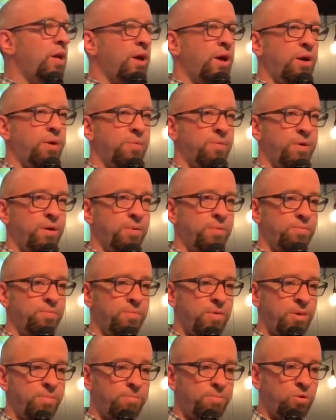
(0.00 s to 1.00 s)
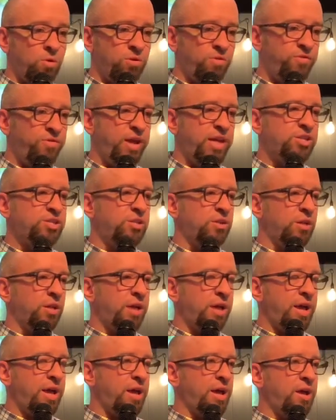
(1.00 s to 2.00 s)
a, a, a
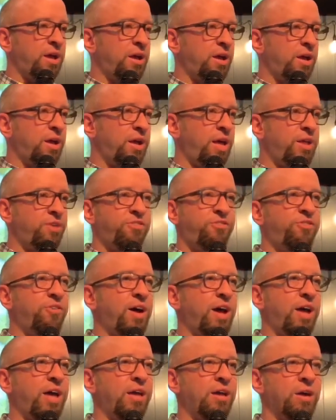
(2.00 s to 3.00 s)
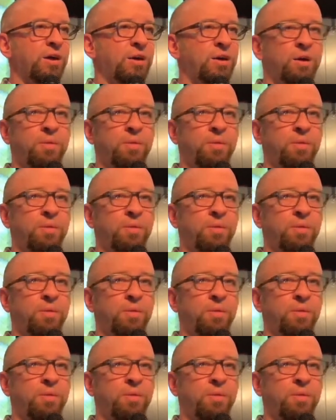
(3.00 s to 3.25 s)
motivational, uh, edifying, a,